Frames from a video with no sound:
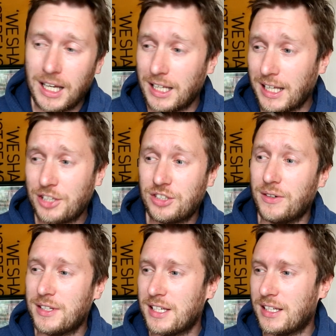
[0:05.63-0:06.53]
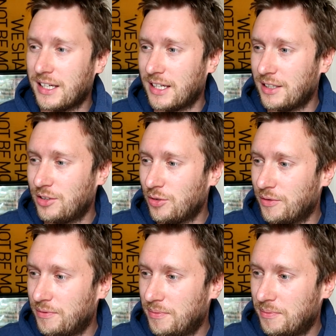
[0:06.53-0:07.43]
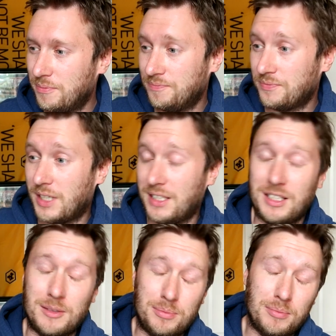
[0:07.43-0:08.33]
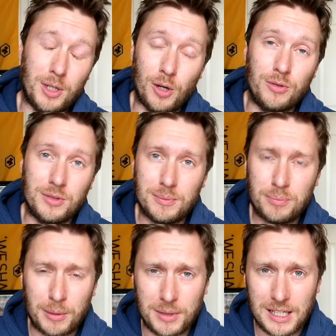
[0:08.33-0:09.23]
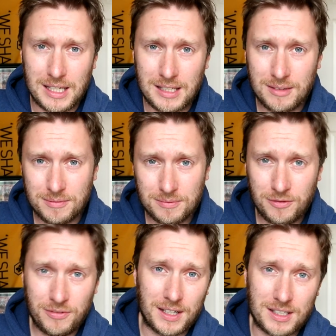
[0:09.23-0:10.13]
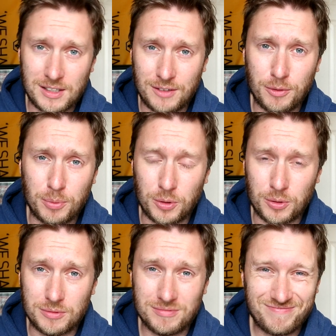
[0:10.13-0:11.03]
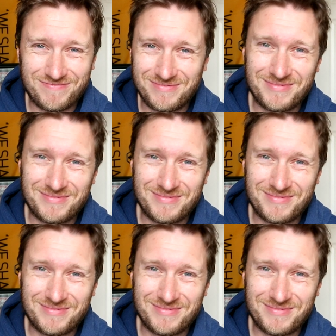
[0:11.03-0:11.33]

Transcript: Uh, last year I did a sort of I did a, my own Premier League fantasy football,